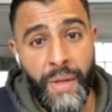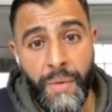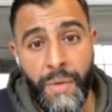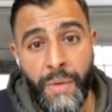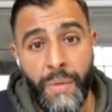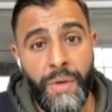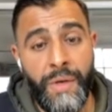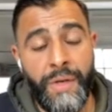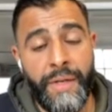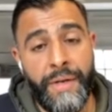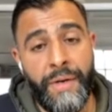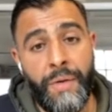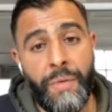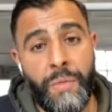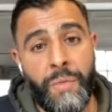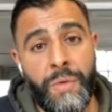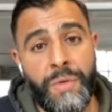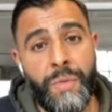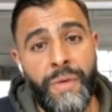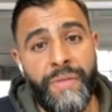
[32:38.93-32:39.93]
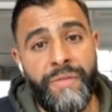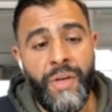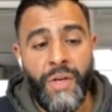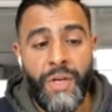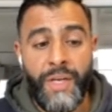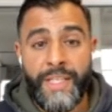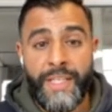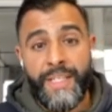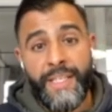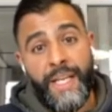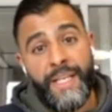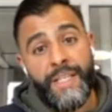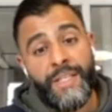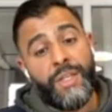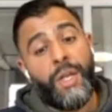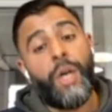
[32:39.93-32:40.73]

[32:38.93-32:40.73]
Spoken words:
that we were working on was with early stage